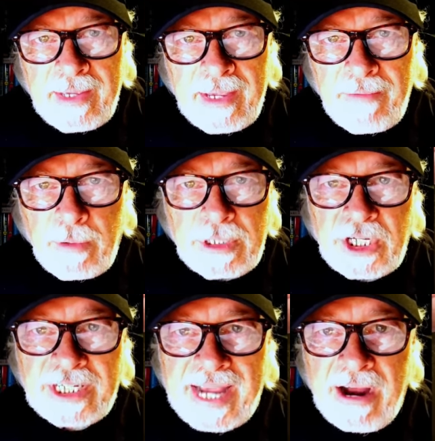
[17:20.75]
If it was
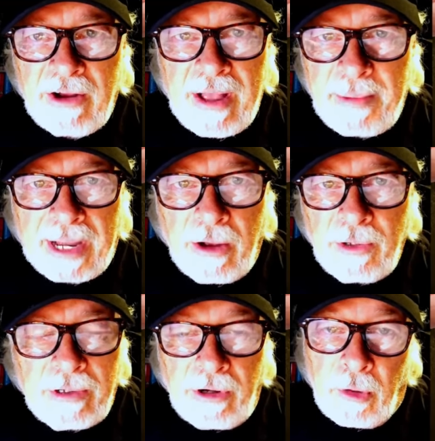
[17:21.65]
just air coming
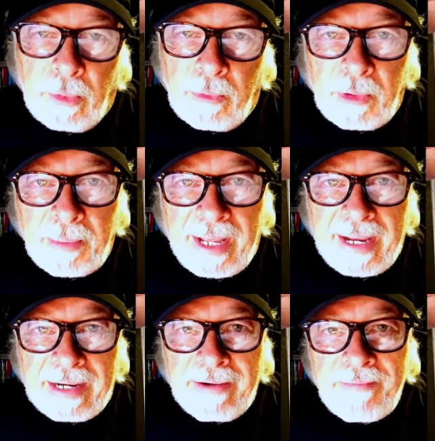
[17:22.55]
out, no one would
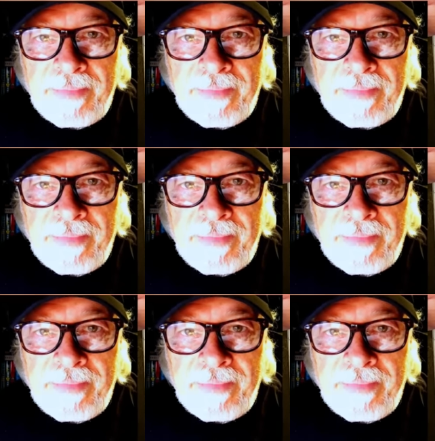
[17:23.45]
mind.